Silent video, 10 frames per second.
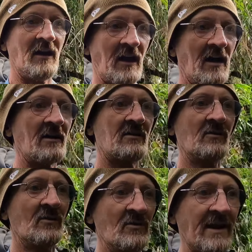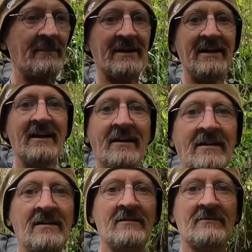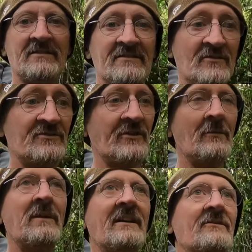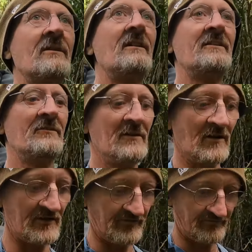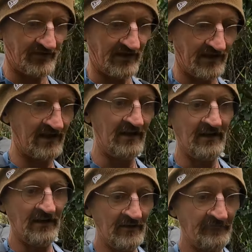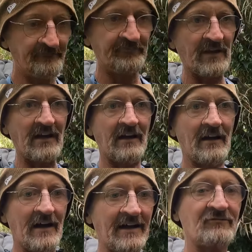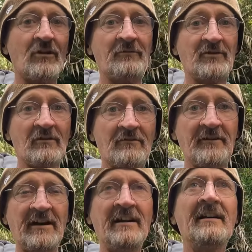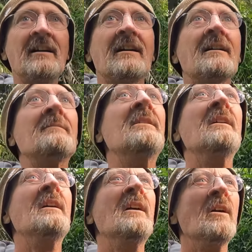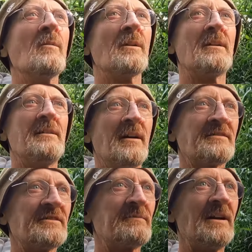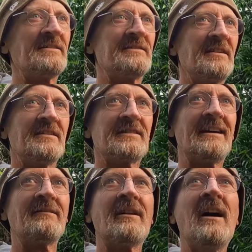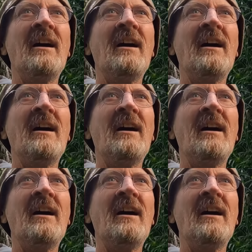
called Hamahiga, which is also a place where I do a lot of astrophotography. One of the nicest places in the south.